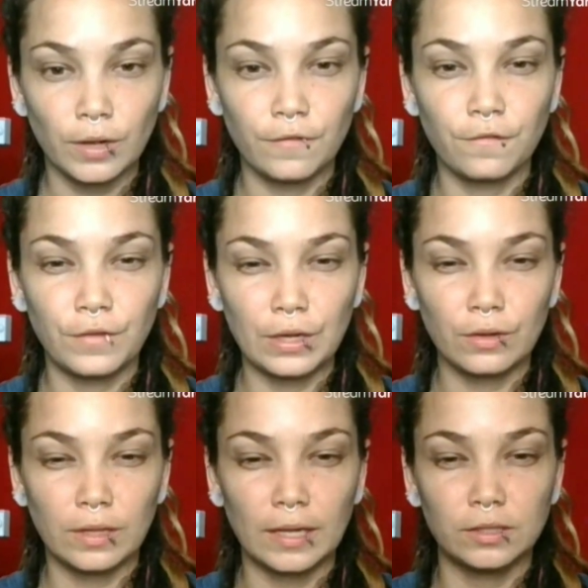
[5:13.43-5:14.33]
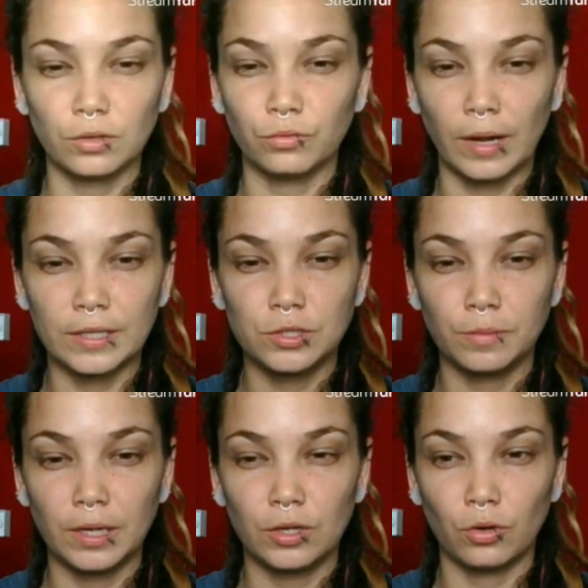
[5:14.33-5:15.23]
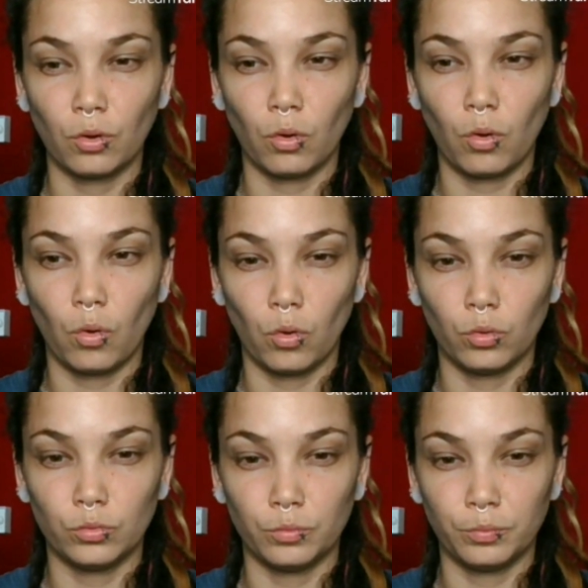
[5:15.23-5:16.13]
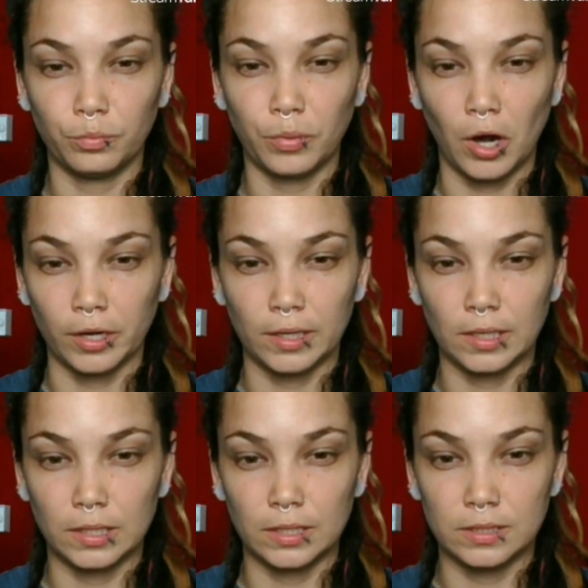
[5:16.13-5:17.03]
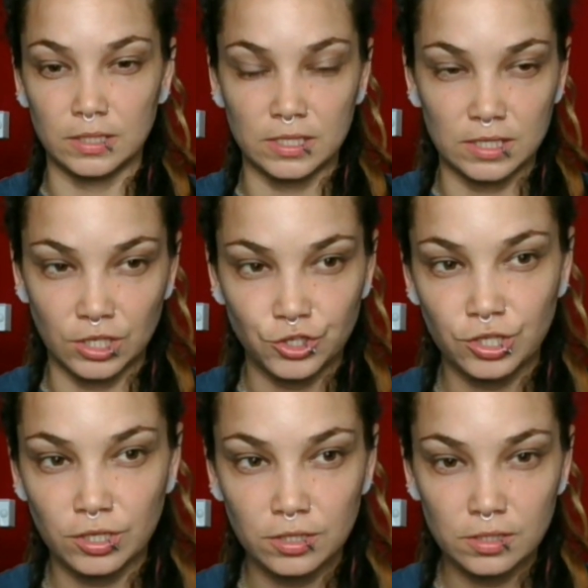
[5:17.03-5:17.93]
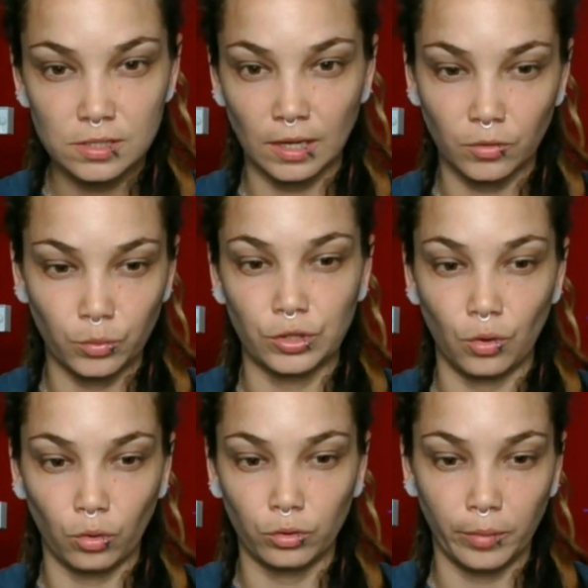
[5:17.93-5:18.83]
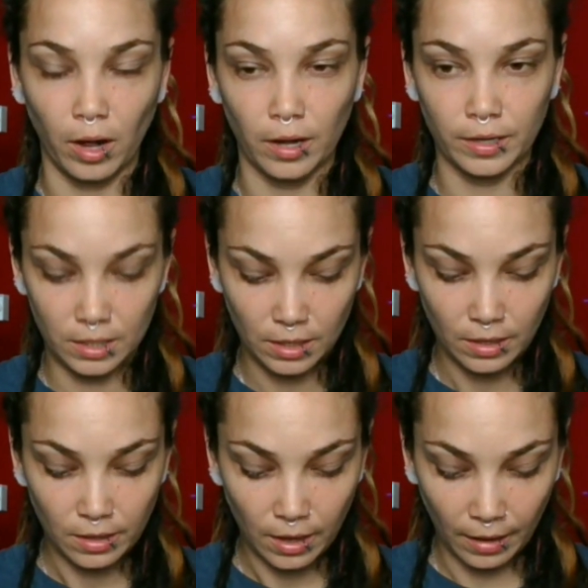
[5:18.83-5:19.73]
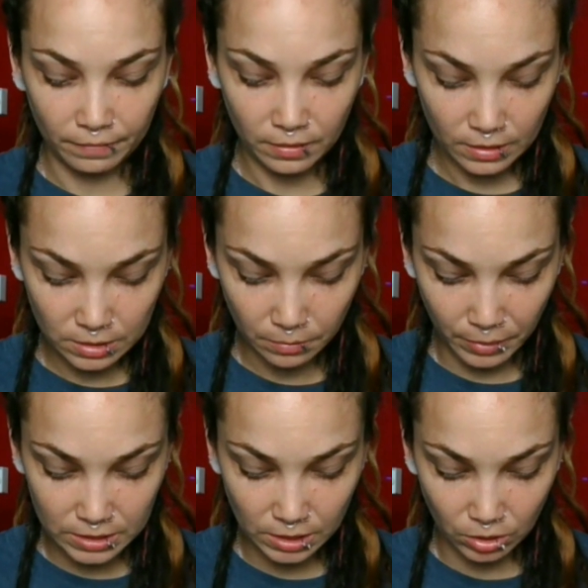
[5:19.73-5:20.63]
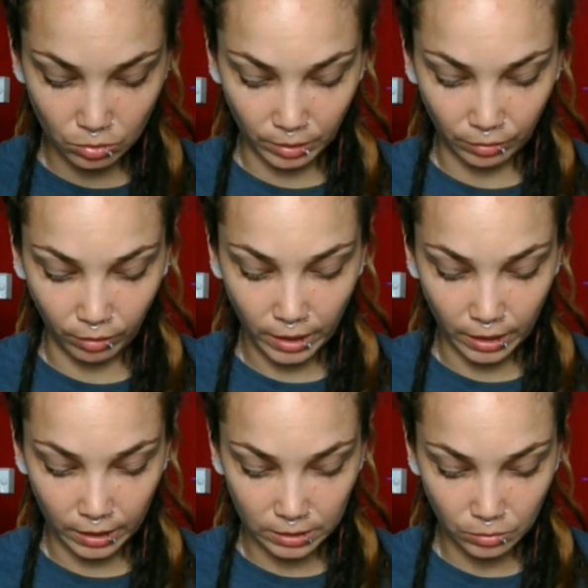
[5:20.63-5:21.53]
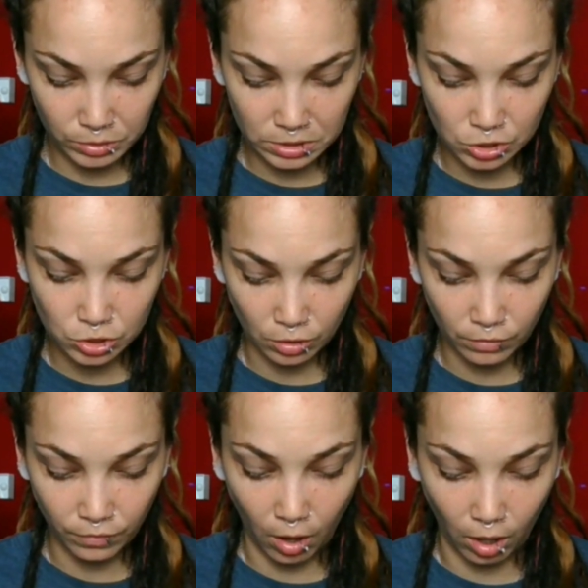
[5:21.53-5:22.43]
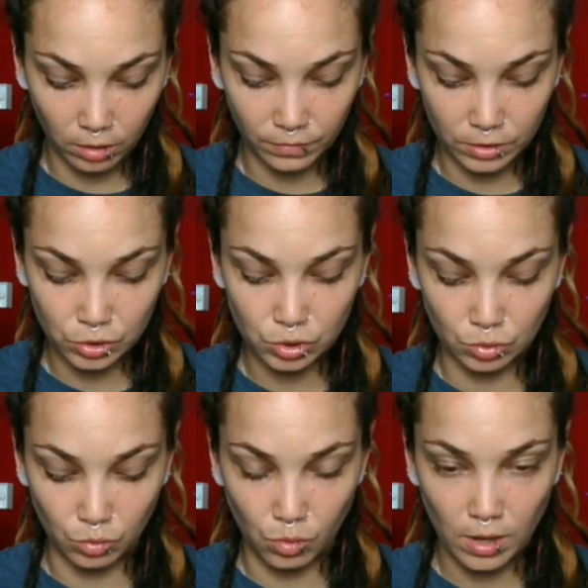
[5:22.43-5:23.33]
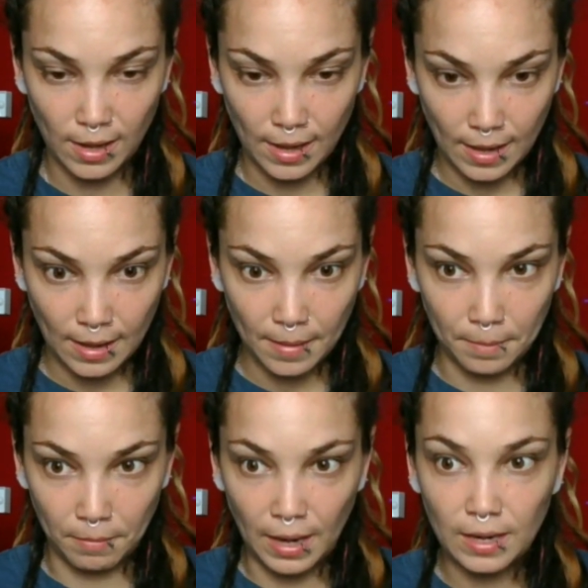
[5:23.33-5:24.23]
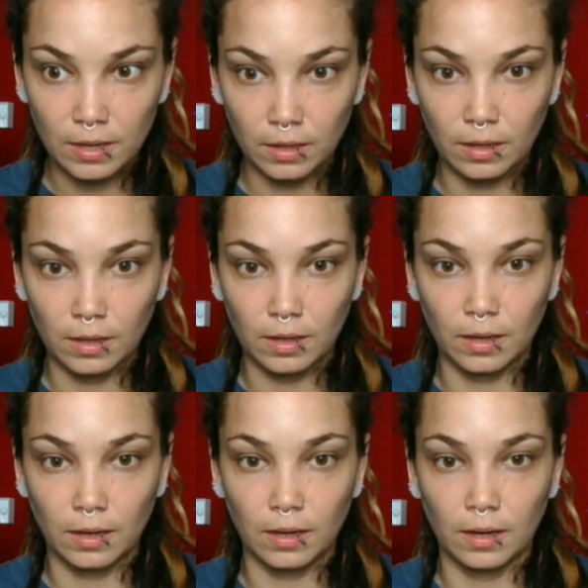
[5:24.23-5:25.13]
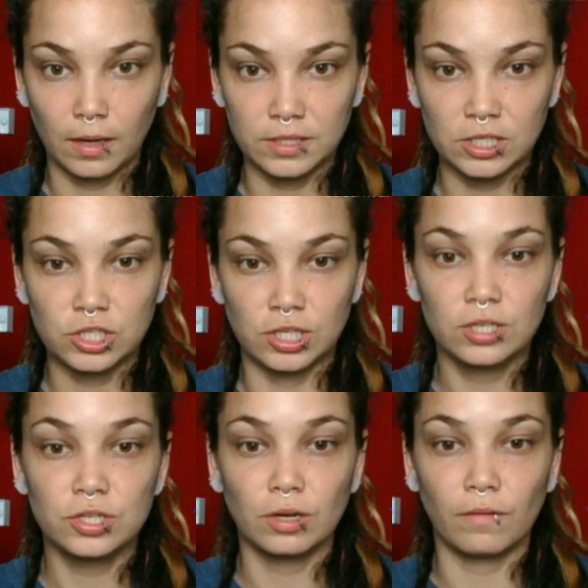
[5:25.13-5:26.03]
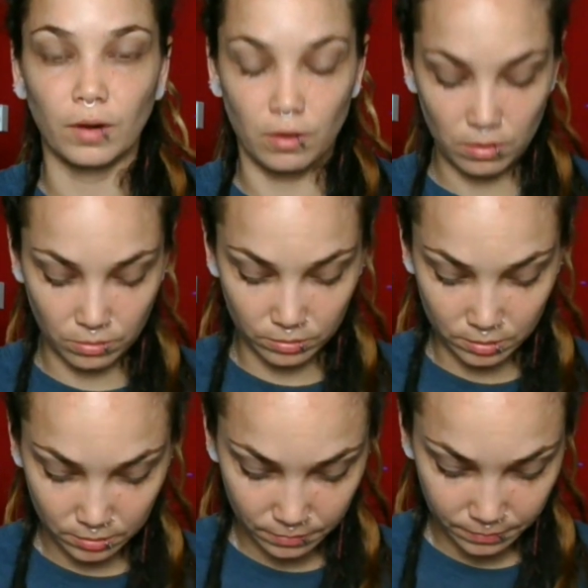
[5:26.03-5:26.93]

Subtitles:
I feel like the right to make your own bodily decisions, like with your own body, I think that's a basic human right. I think we deserve, all of us, to make a decision of our own.